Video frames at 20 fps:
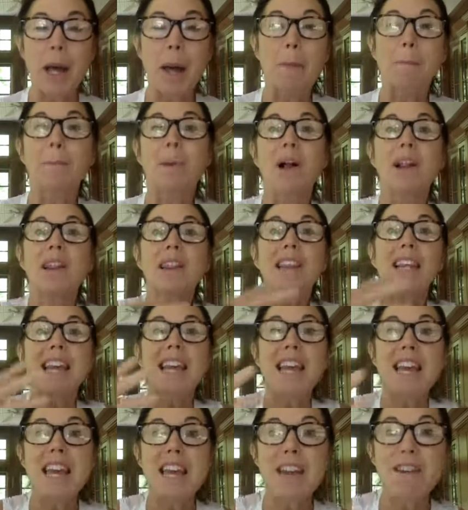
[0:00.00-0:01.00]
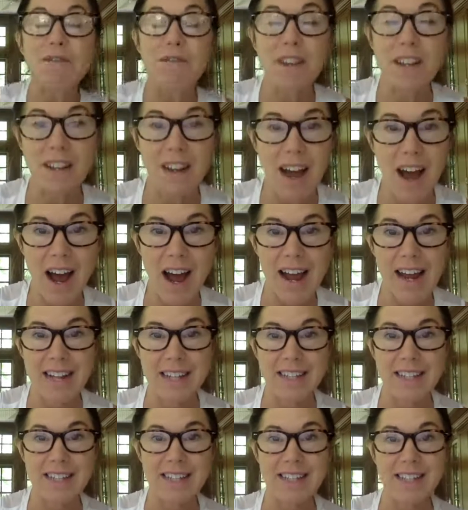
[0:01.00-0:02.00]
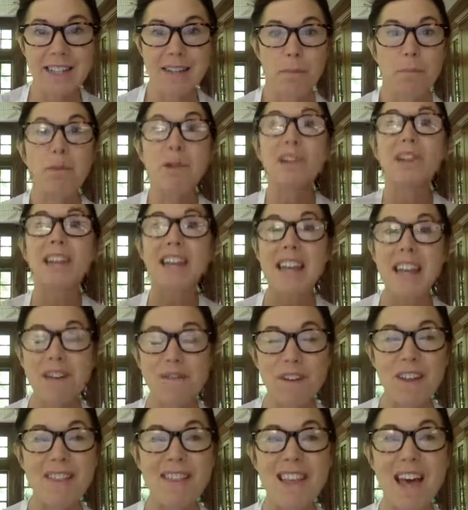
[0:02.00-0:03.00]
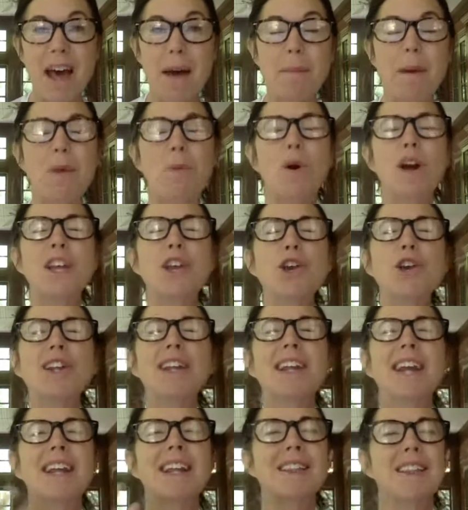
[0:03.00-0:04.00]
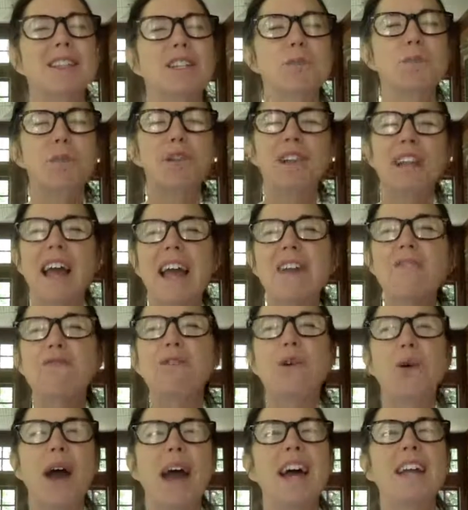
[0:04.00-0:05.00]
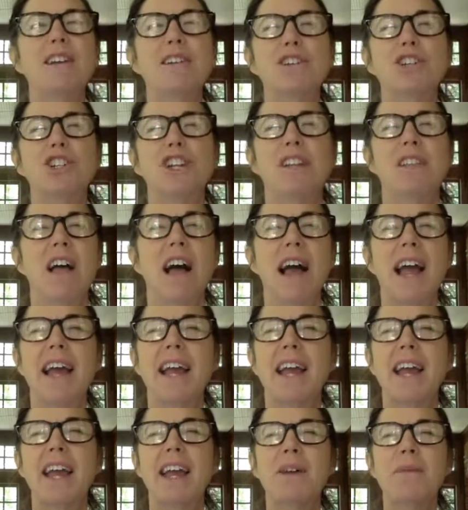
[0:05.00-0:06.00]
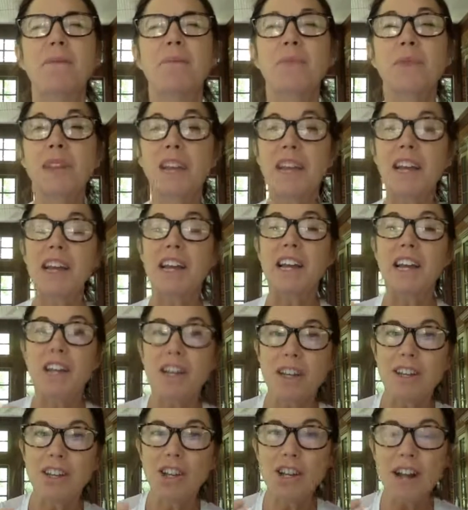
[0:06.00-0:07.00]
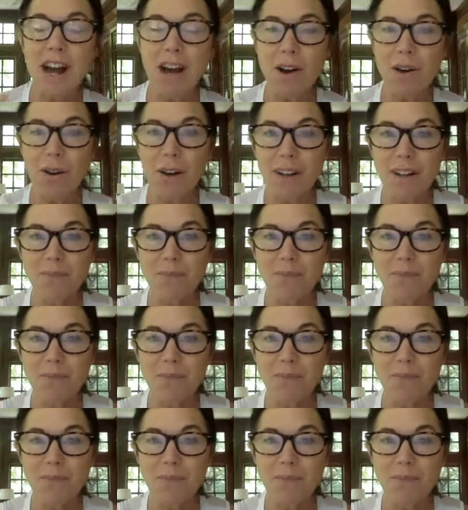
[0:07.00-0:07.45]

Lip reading: believe in guides. Believe in them. I want you to get in this playful energy. Like, you know,